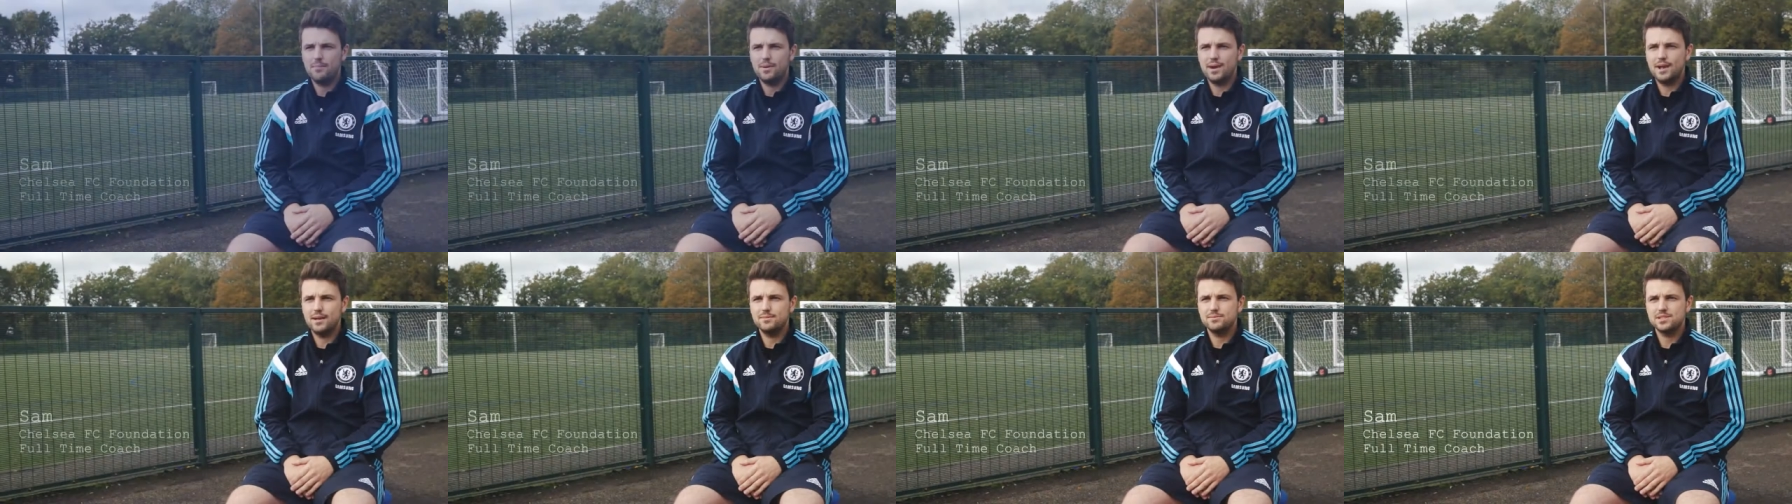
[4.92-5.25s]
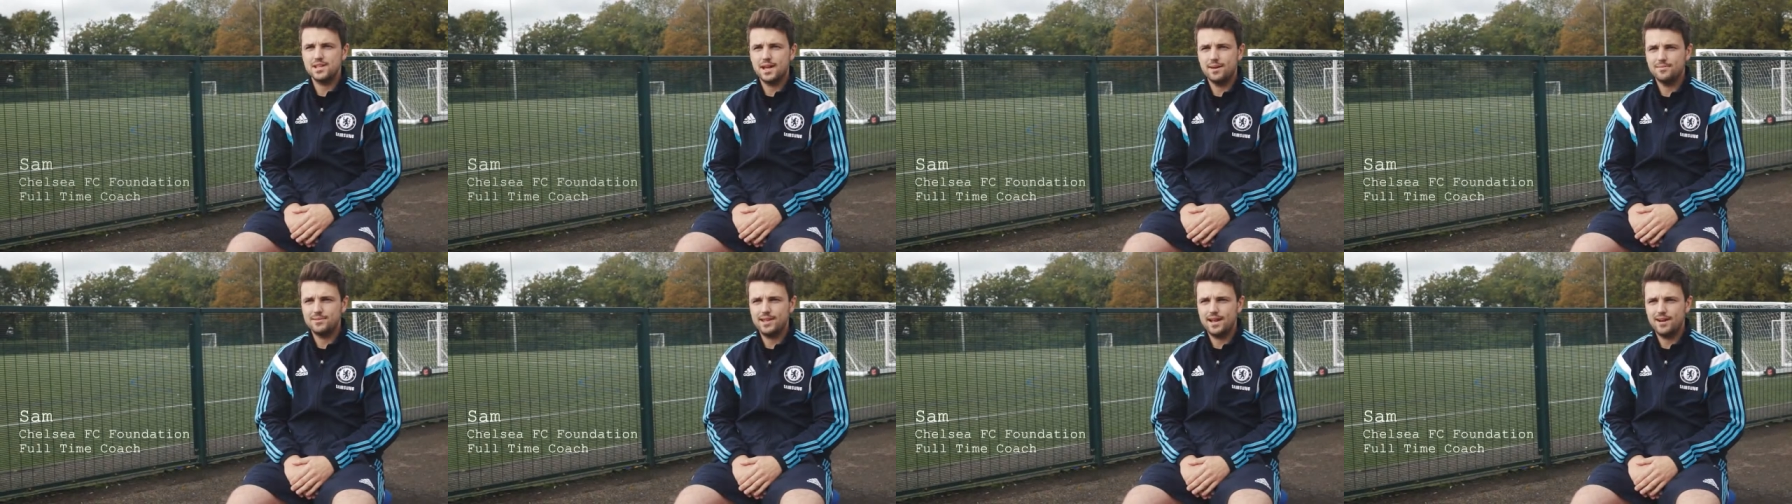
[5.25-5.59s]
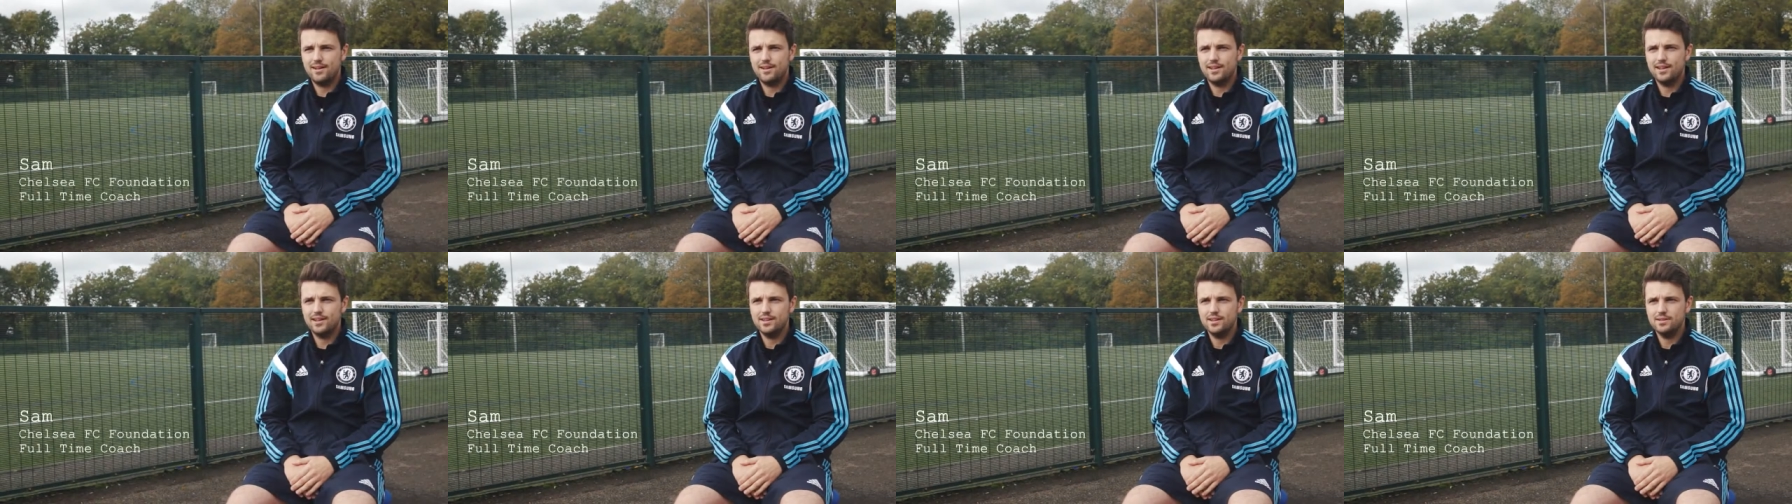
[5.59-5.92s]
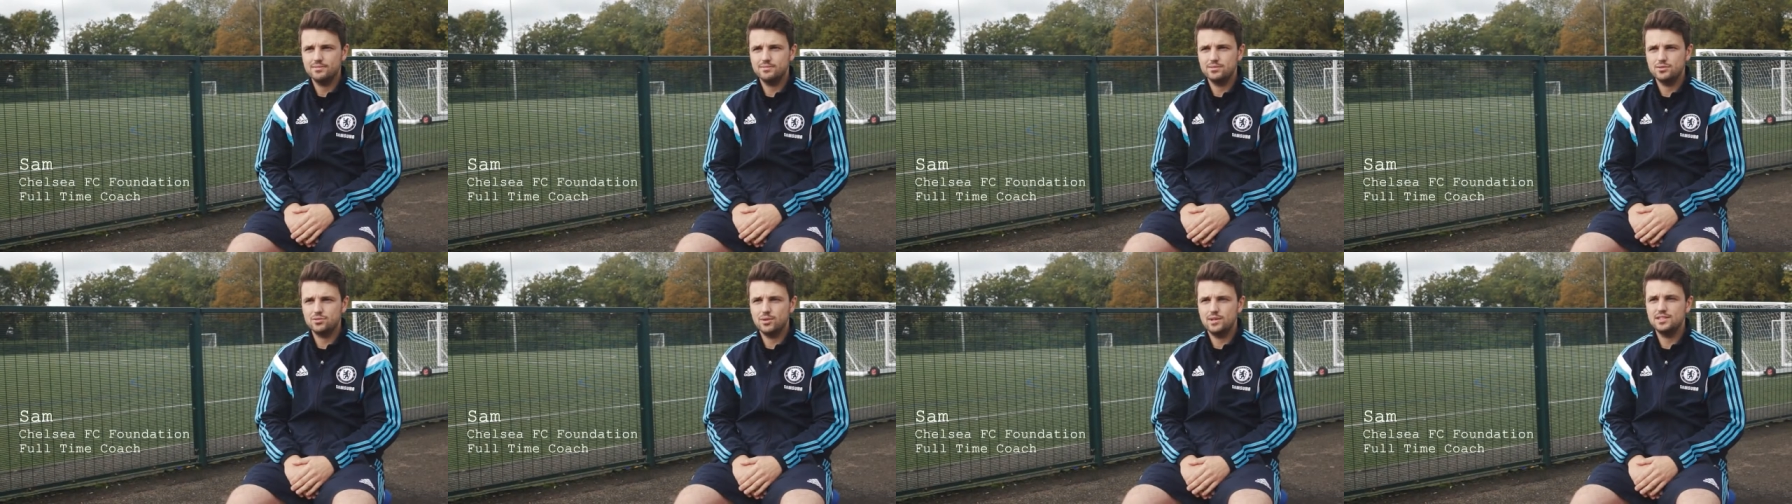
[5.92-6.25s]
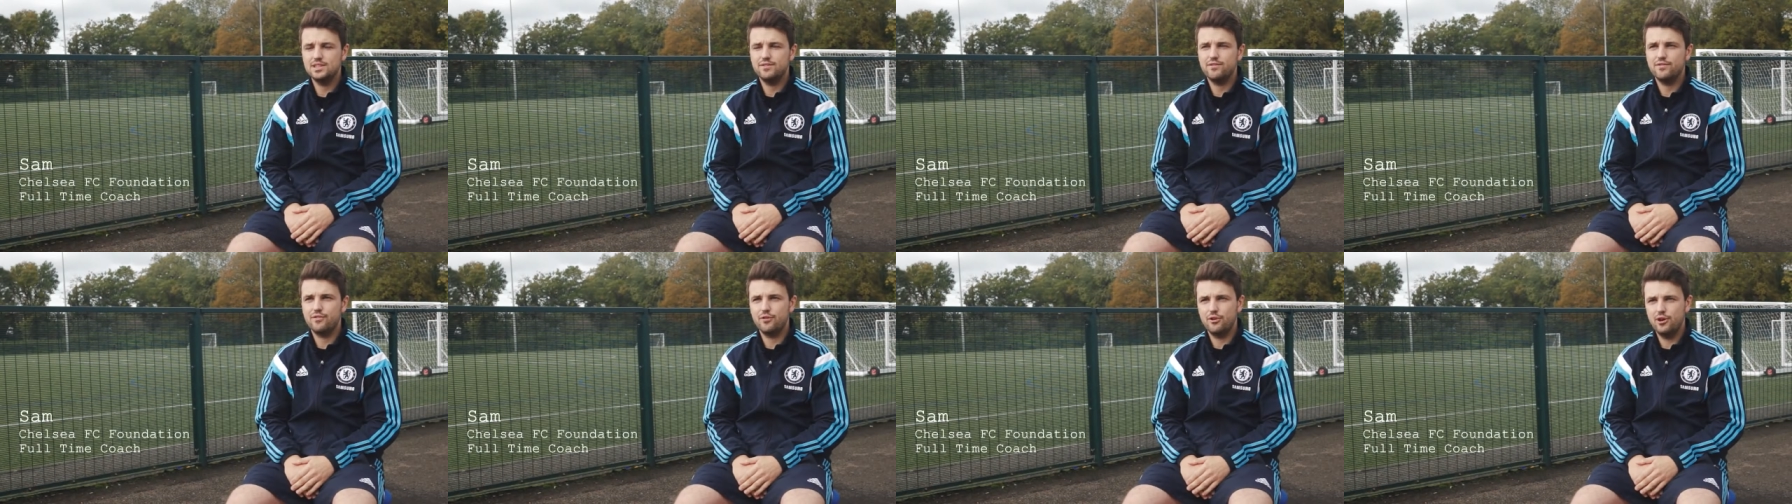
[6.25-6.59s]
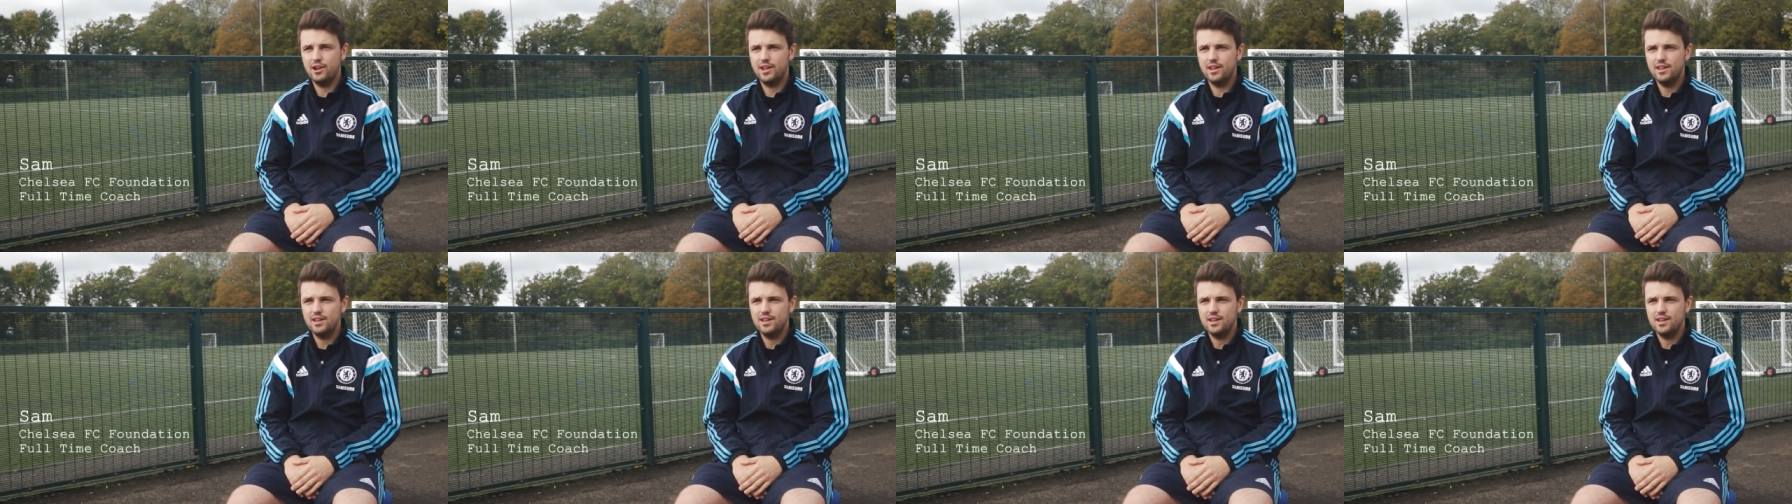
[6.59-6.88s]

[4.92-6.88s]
My name's Sam Dowling, 23.